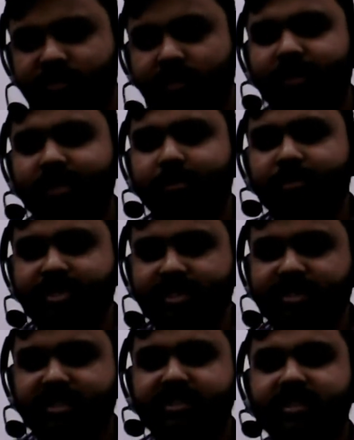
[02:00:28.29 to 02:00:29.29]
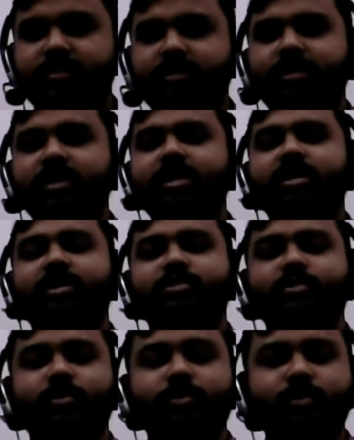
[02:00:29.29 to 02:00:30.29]
software demonstration
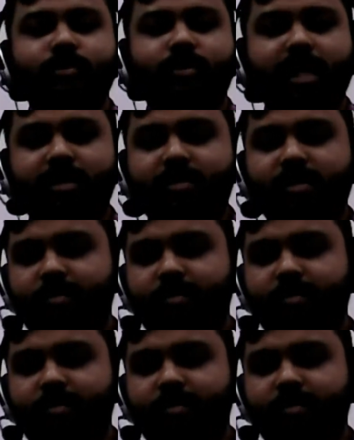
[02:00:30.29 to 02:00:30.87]
so thank you